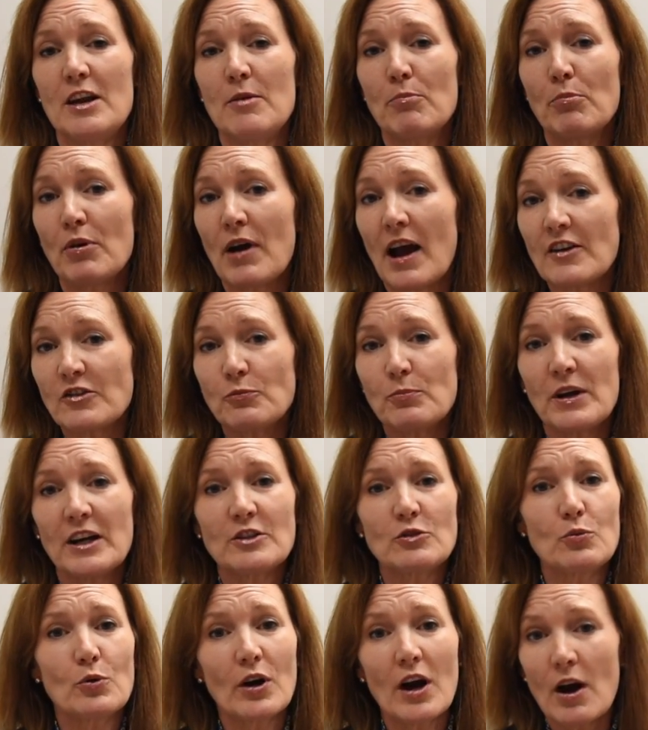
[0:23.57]
In
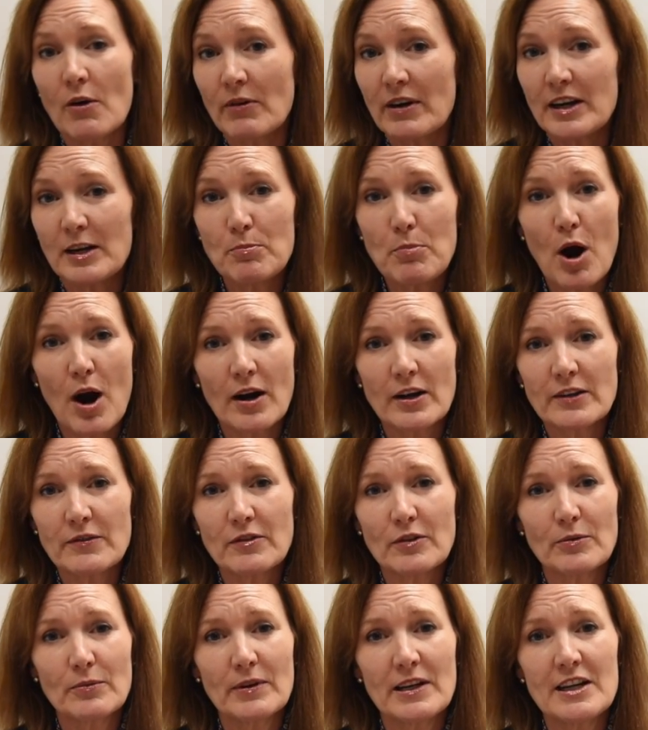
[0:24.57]
Prospect, we're already part
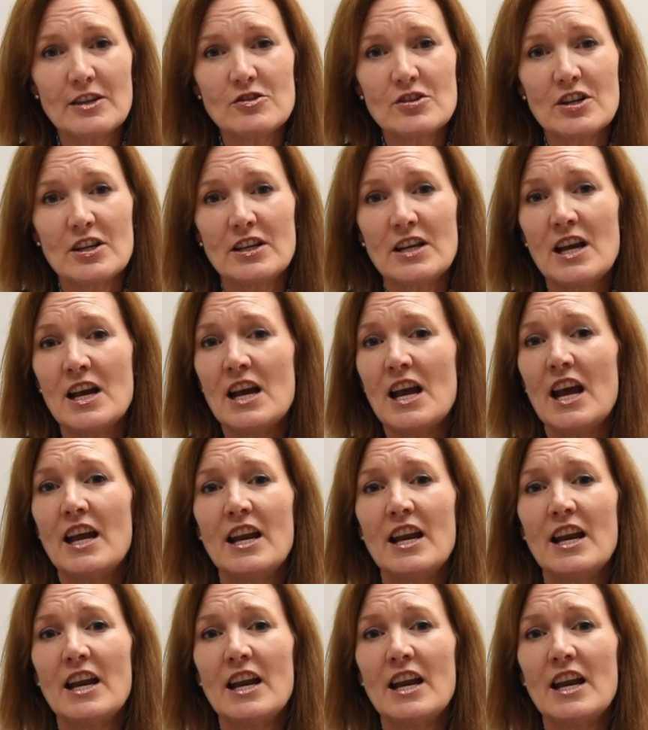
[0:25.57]
of a region,